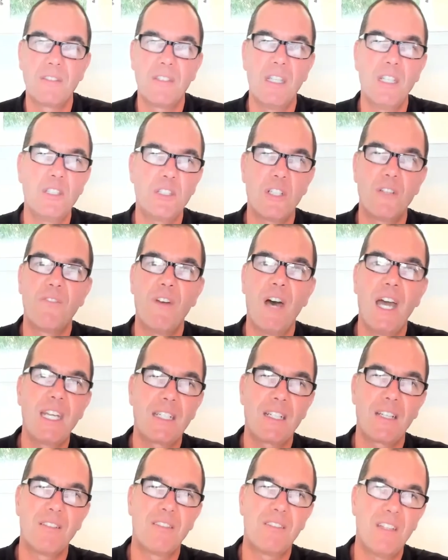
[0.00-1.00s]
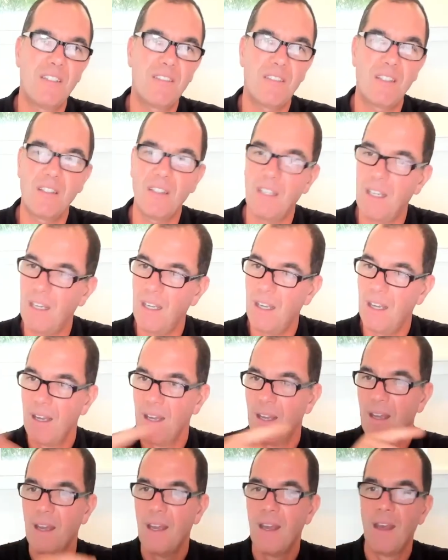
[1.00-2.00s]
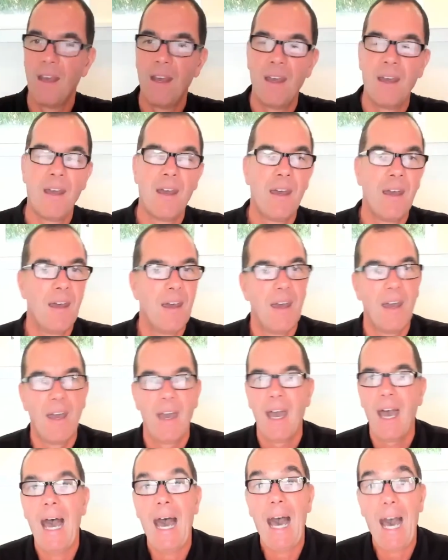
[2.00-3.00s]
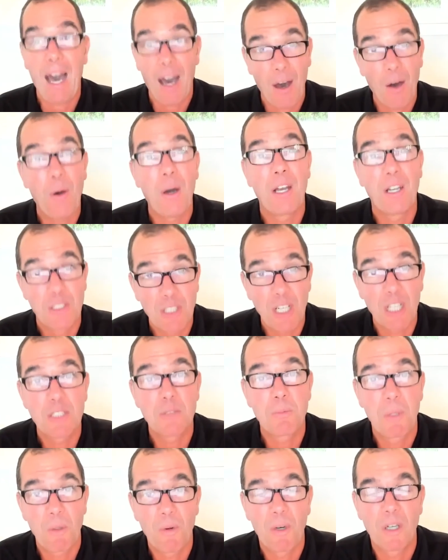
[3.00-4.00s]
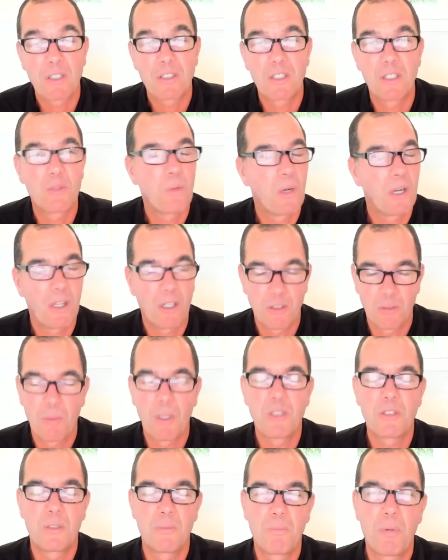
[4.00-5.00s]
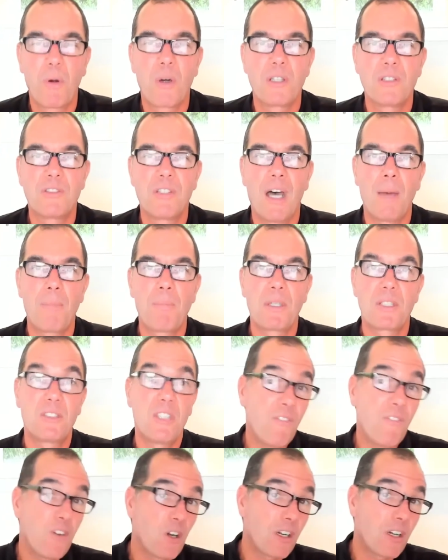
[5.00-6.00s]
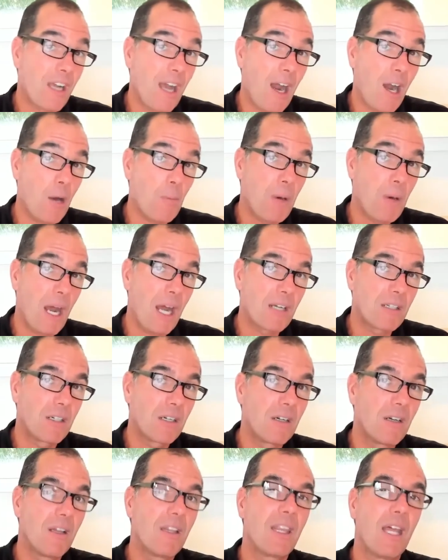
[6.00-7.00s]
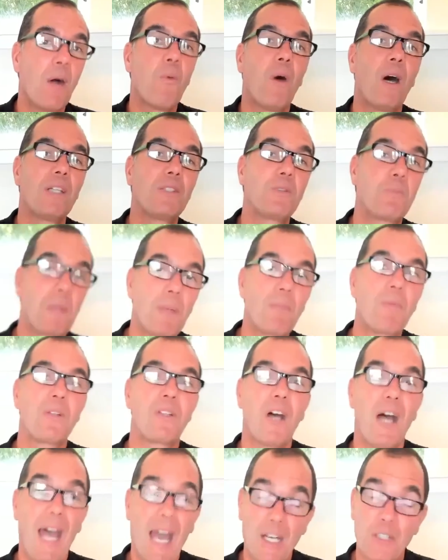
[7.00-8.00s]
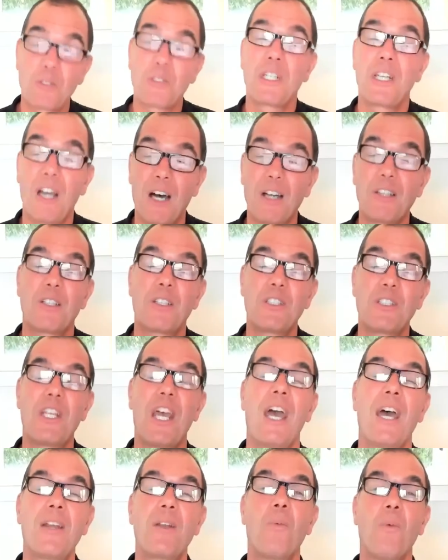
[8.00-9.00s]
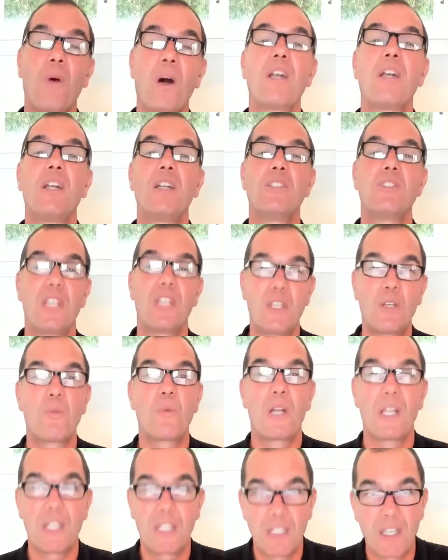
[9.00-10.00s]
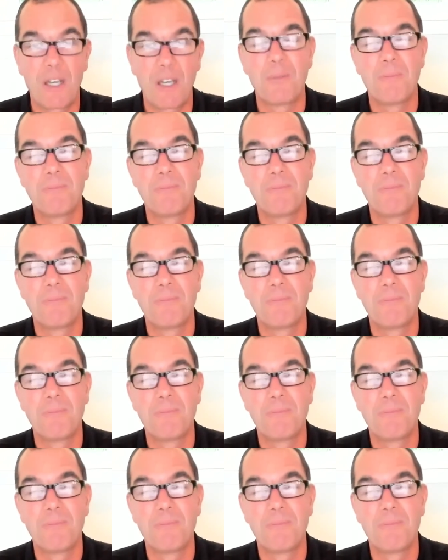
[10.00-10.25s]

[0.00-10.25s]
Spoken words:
Teach and bite consistently. How an adjustment works is one of those most important topics if you're a chiropractor that wants people to actually understand what it is that you really do.